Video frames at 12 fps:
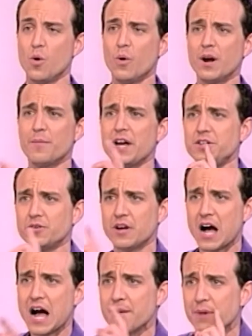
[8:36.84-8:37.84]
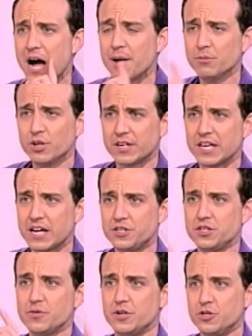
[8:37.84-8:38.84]
What am I doing? I'm looking
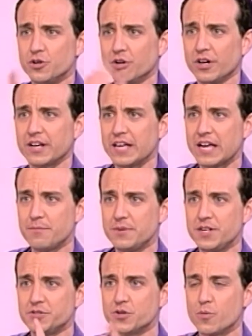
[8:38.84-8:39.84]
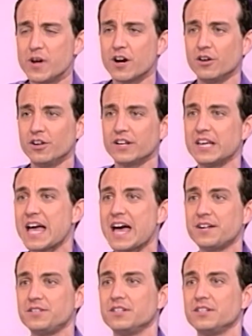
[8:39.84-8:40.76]
at you and you're looking at me. So we are looking at?